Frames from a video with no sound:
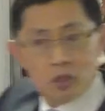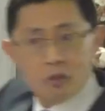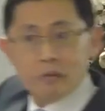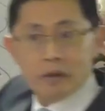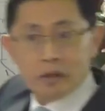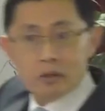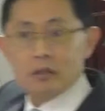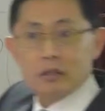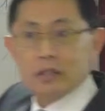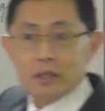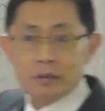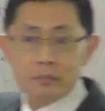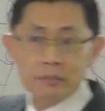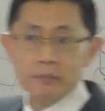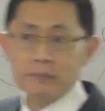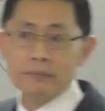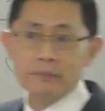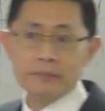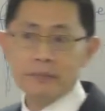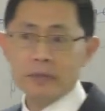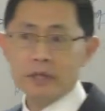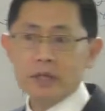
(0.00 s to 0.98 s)
You know why God came?
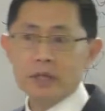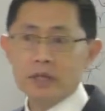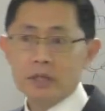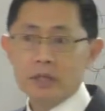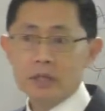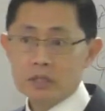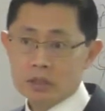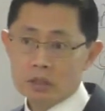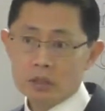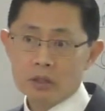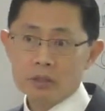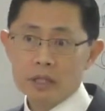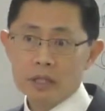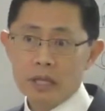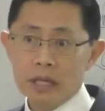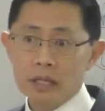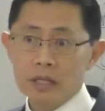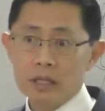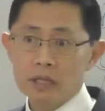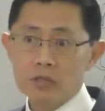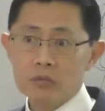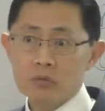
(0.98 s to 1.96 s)
It's not
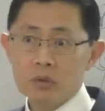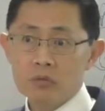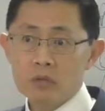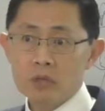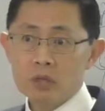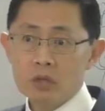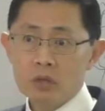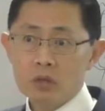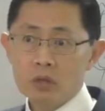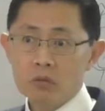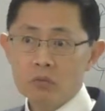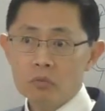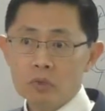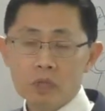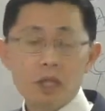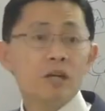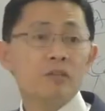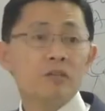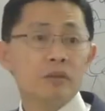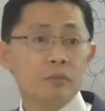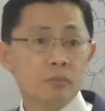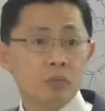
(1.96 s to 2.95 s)
that. It's when we know we
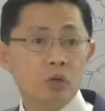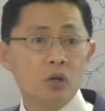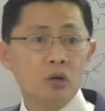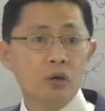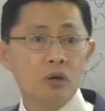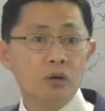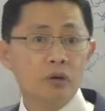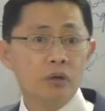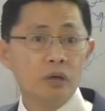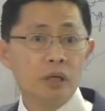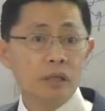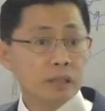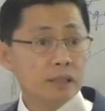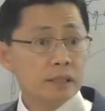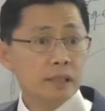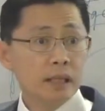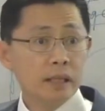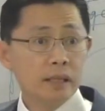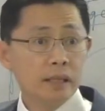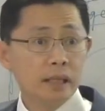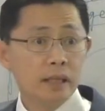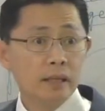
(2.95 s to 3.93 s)
love Him more.
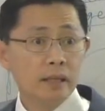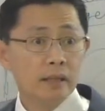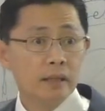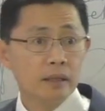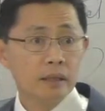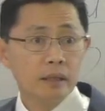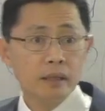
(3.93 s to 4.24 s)
Understand that?